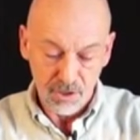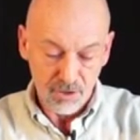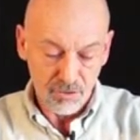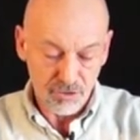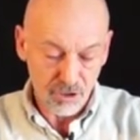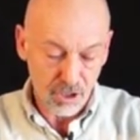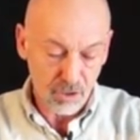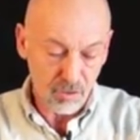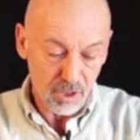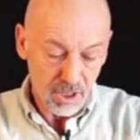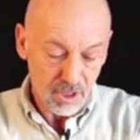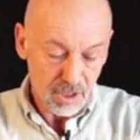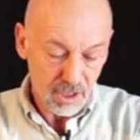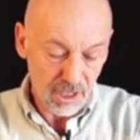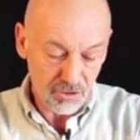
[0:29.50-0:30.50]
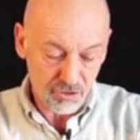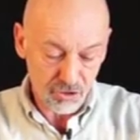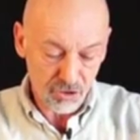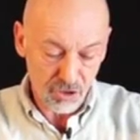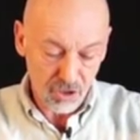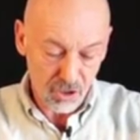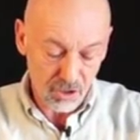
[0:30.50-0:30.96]
So let's
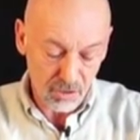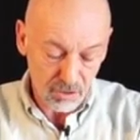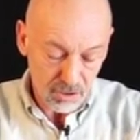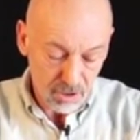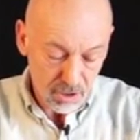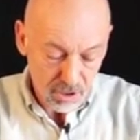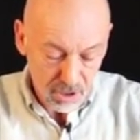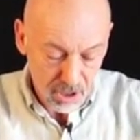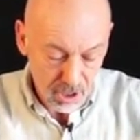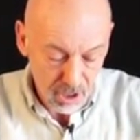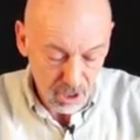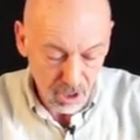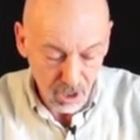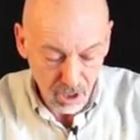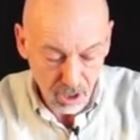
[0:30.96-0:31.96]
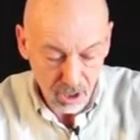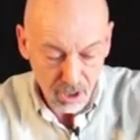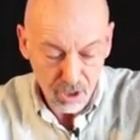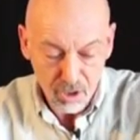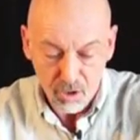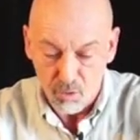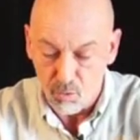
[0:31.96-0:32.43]
start
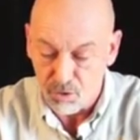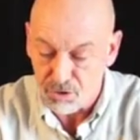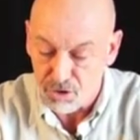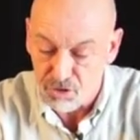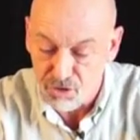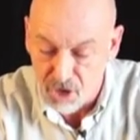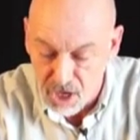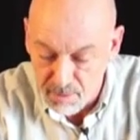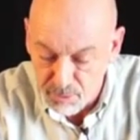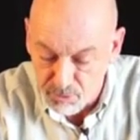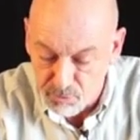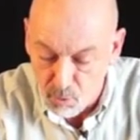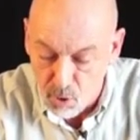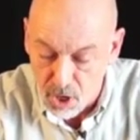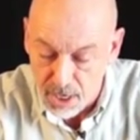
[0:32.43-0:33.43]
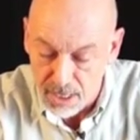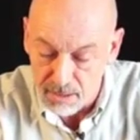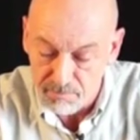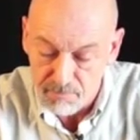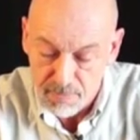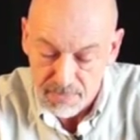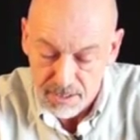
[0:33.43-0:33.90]
with the type of
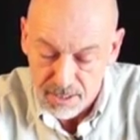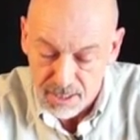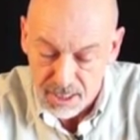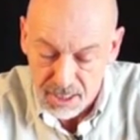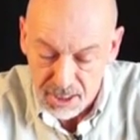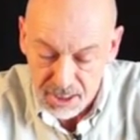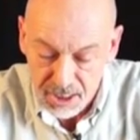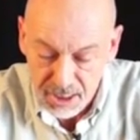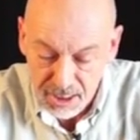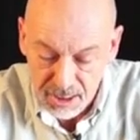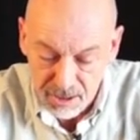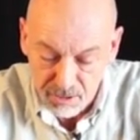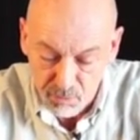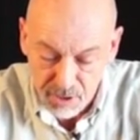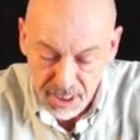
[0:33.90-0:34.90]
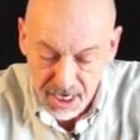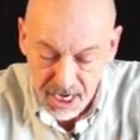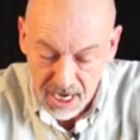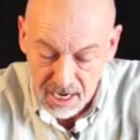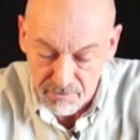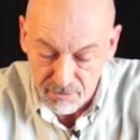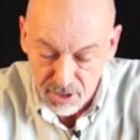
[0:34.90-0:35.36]
wire. And here we
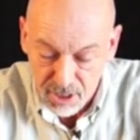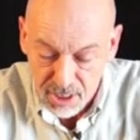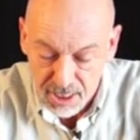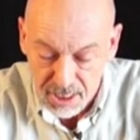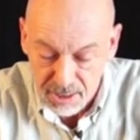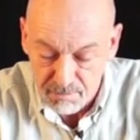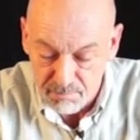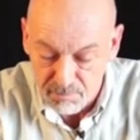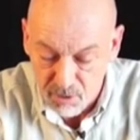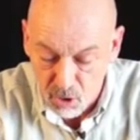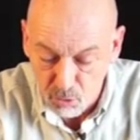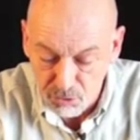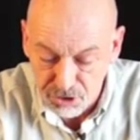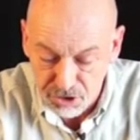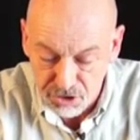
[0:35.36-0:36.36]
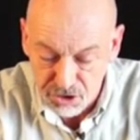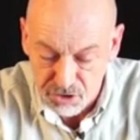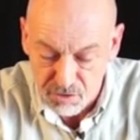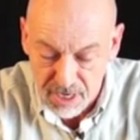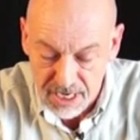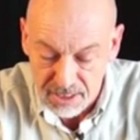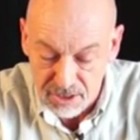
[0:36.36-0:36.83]
have a
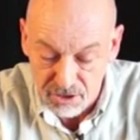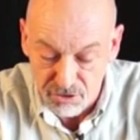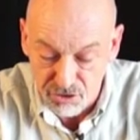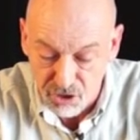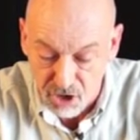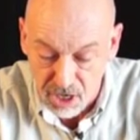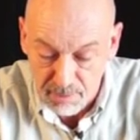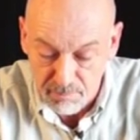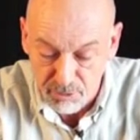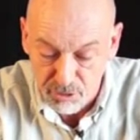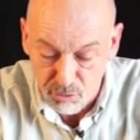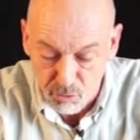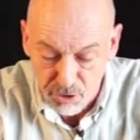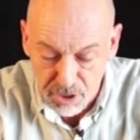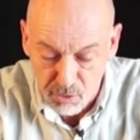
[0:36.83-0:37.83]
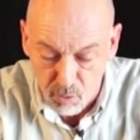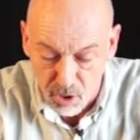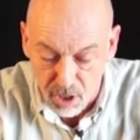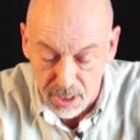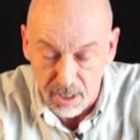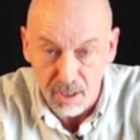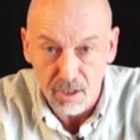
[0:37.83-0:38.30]
multi-stranded type 3
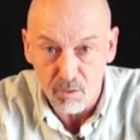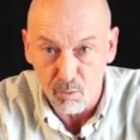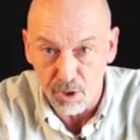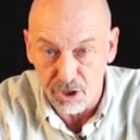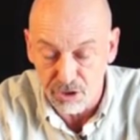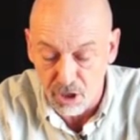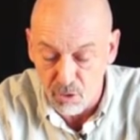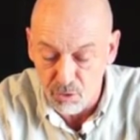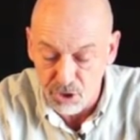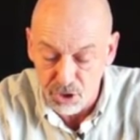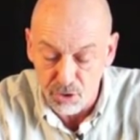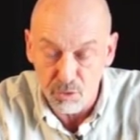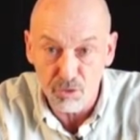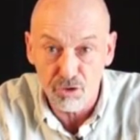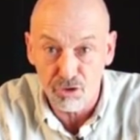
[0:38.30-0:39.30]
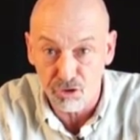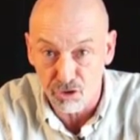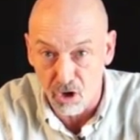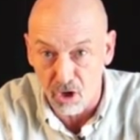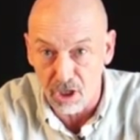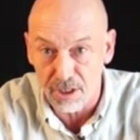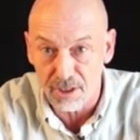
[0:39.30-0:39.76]
wire. We don't use
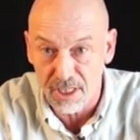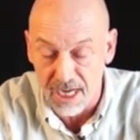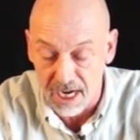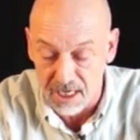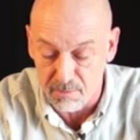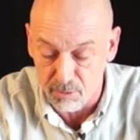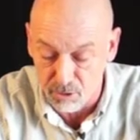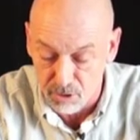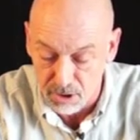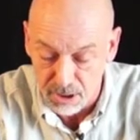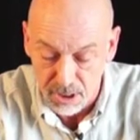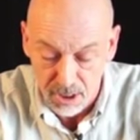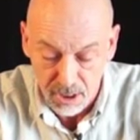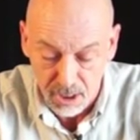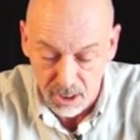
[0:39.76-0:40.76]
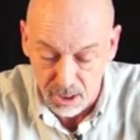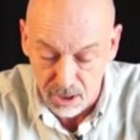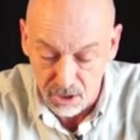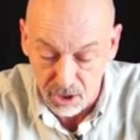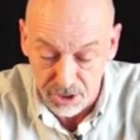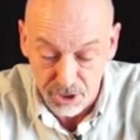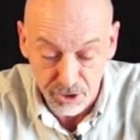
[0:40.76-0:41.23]
solid cable
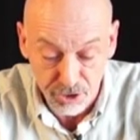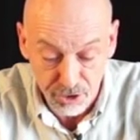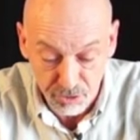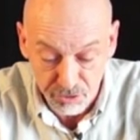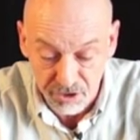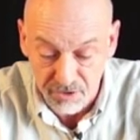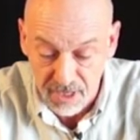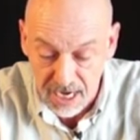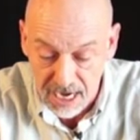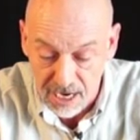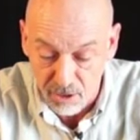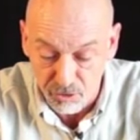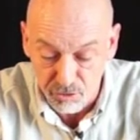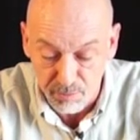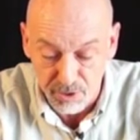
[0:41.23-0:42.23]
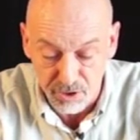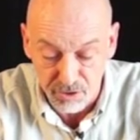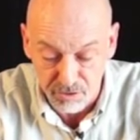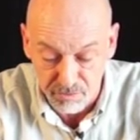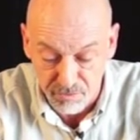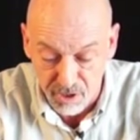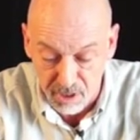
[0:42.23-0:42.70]
like you'd use in the house
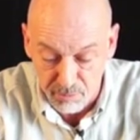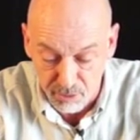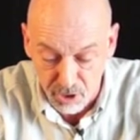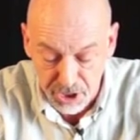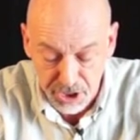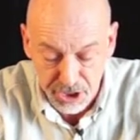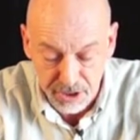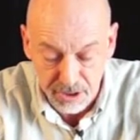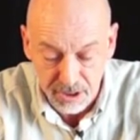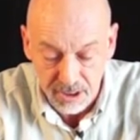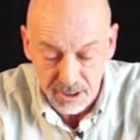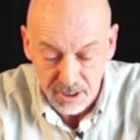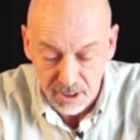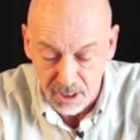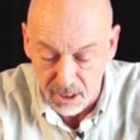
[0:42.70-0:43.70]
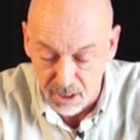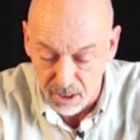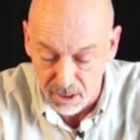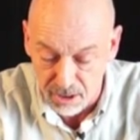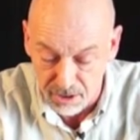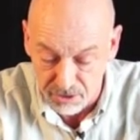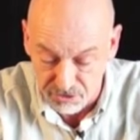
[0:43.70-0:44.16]
because vibration
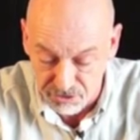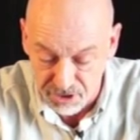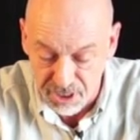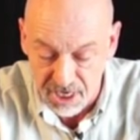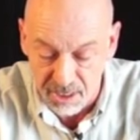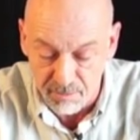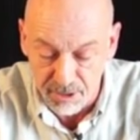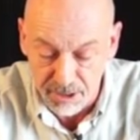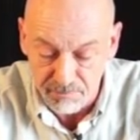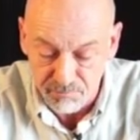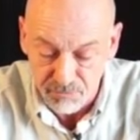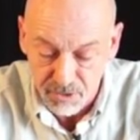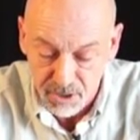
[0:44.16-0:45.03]
is the enemy.